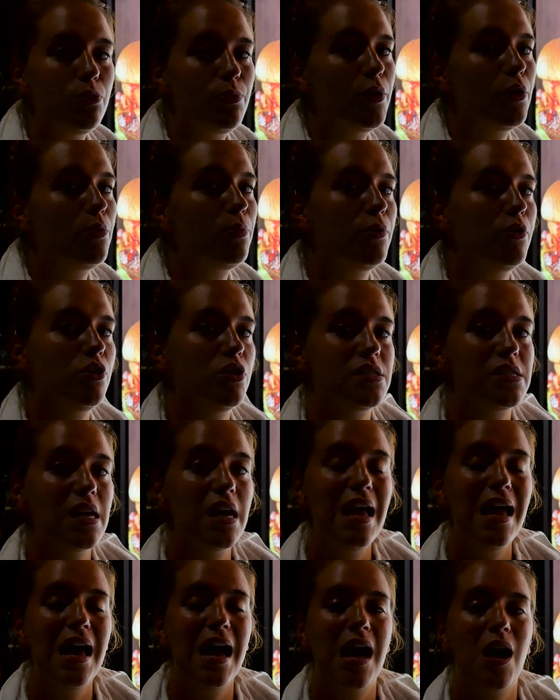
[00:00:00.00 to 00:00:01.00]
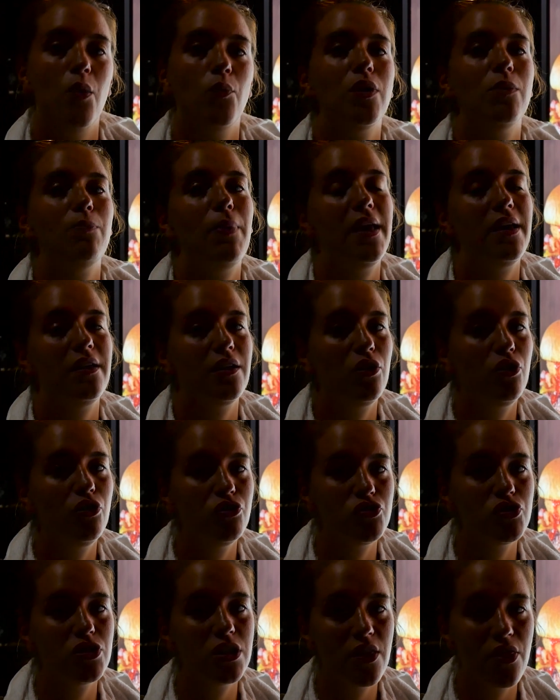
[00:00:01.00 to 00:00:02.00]
Bophut, and we paid
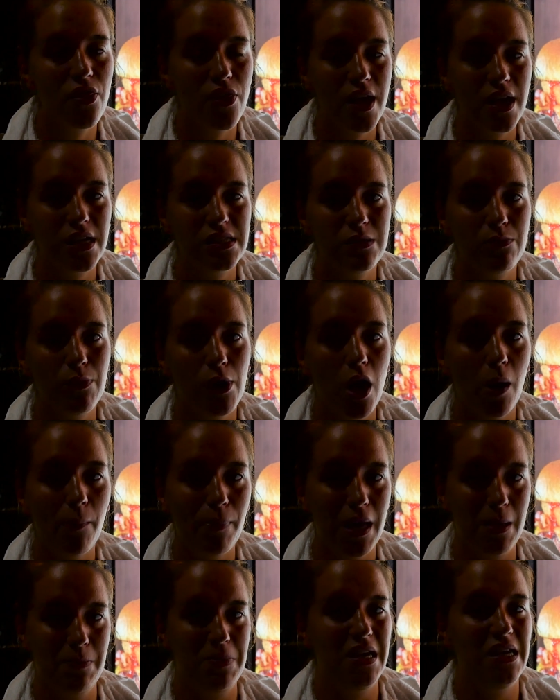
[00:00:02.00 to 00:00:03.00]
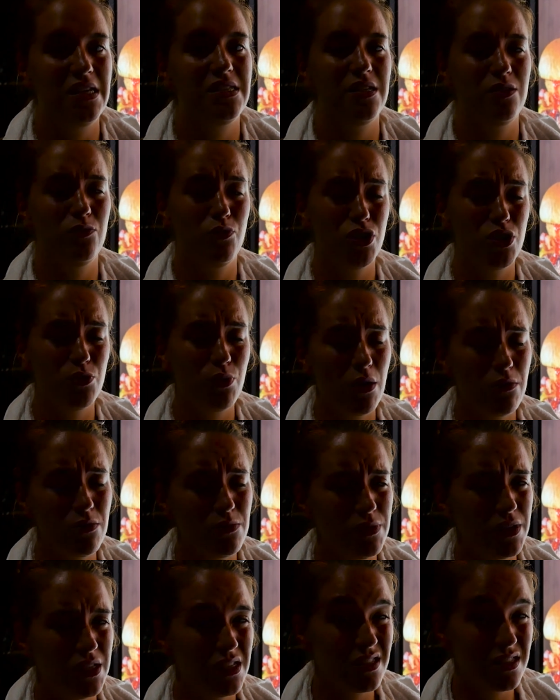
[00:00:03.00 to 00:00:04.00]
130 baht per person, which
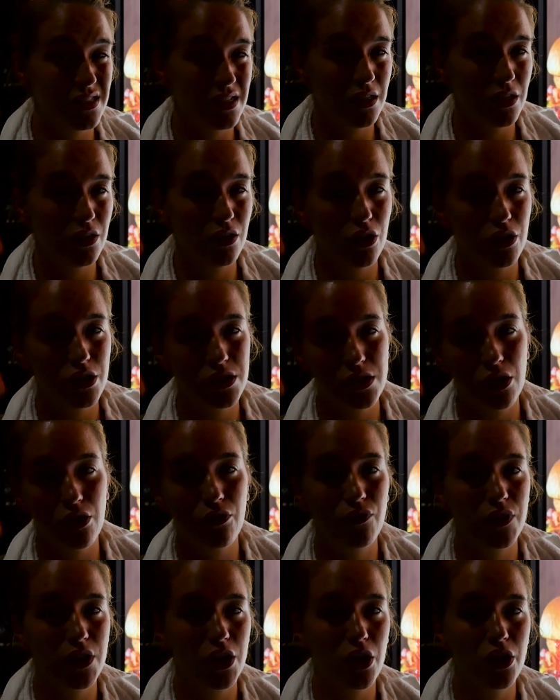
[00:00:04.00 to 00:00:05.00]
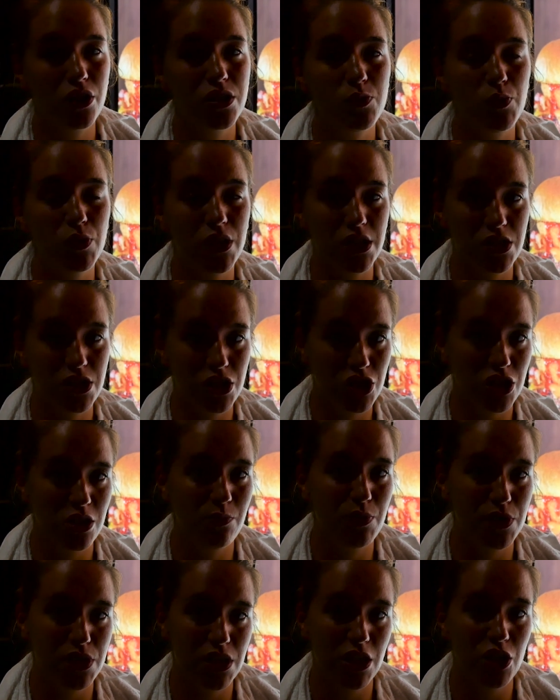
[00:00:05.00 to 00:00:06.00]
probably still is over the odds, but that's the
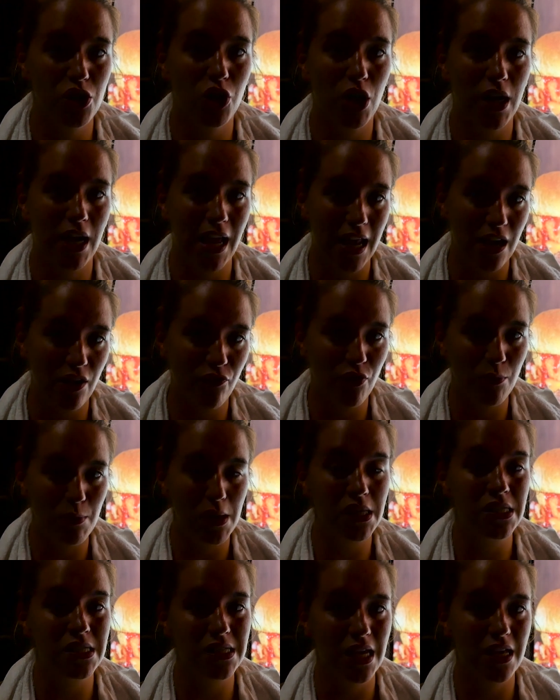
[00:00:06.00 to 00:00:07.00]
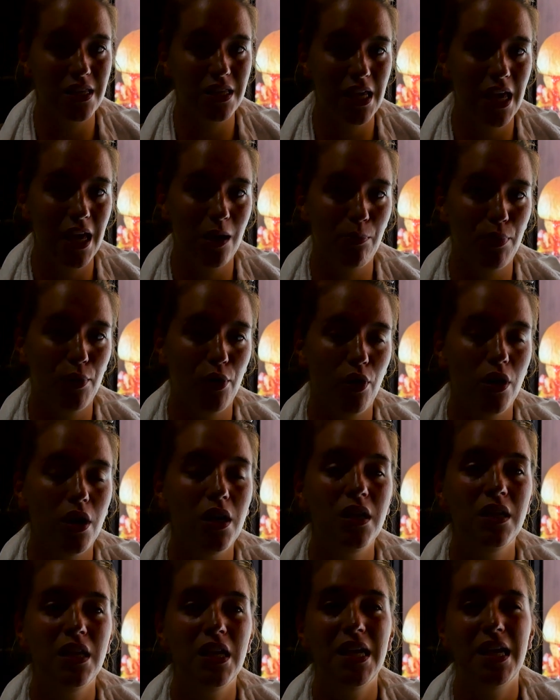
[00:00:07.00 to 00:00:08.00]
cheapest that you're going to get it from inside the airport.
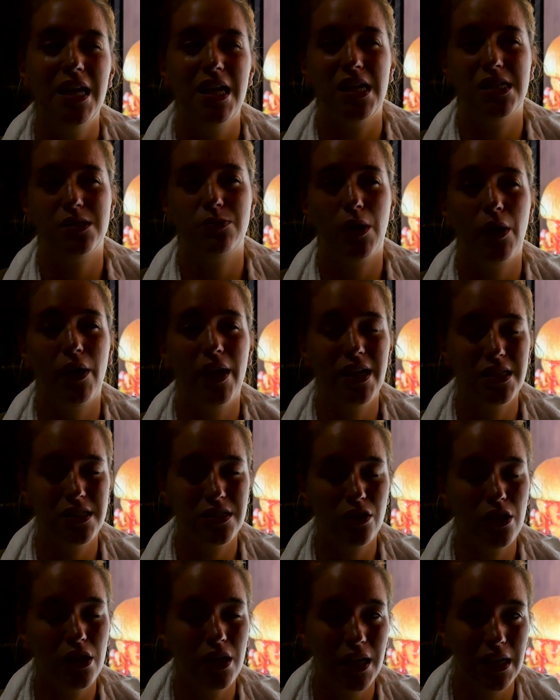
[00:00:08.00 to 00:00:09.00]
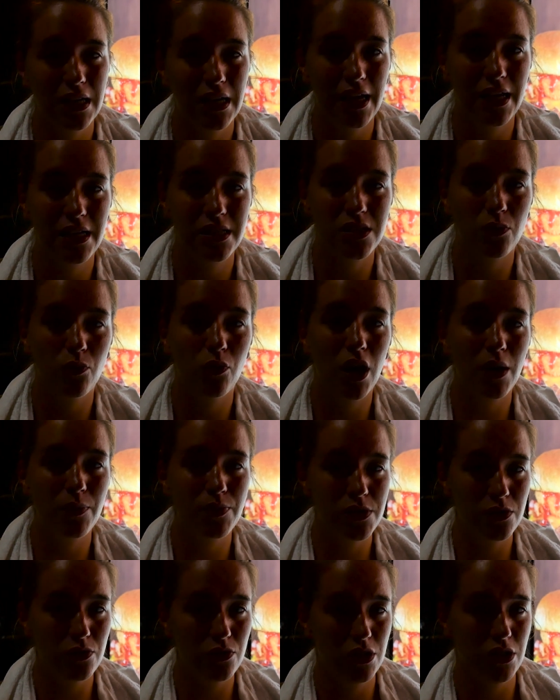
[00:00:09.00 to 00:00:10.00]
It's about 8 o'clock at night. We're
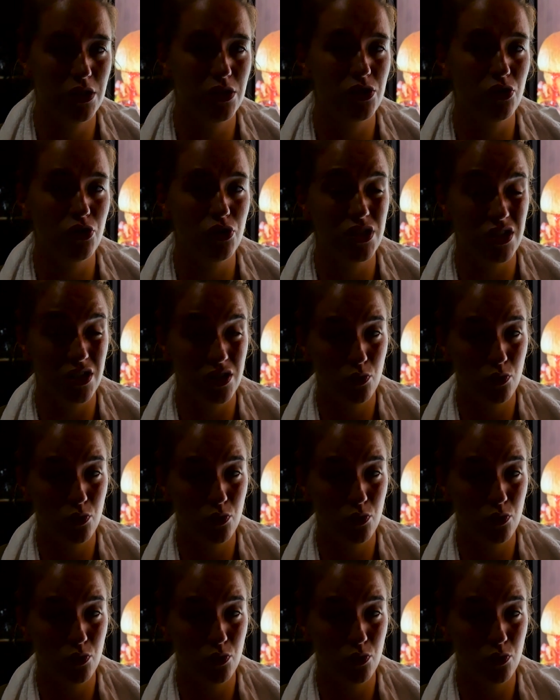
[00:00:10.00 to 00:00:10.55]
absolutely exhausted.